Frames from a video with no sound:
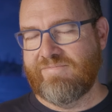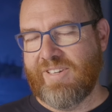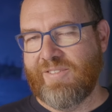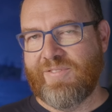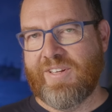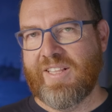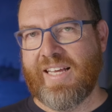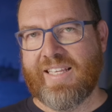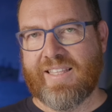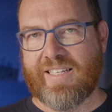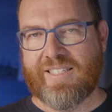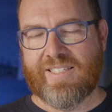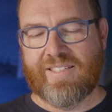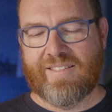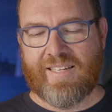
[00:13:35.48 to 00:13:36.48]
if you like
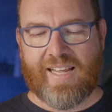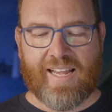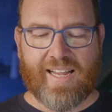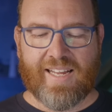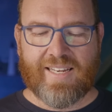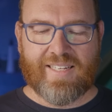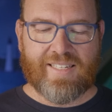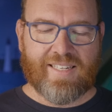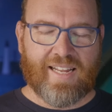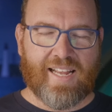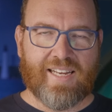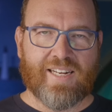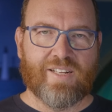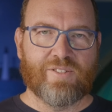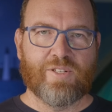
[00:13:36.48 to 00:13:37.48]
this, and
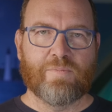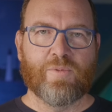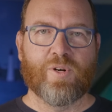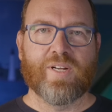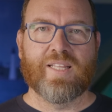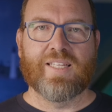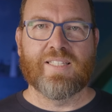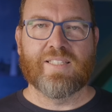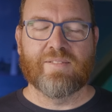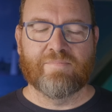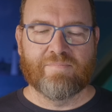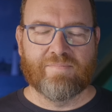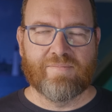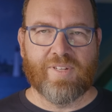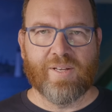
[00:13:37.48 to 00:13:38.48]
and I'll do more of these.
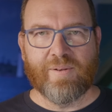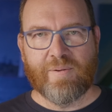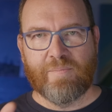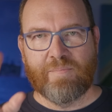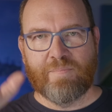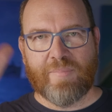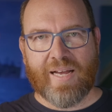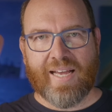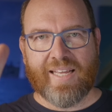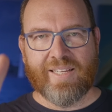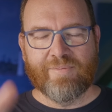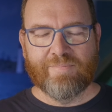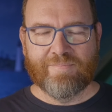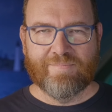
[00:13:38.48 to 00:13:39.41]
Bye.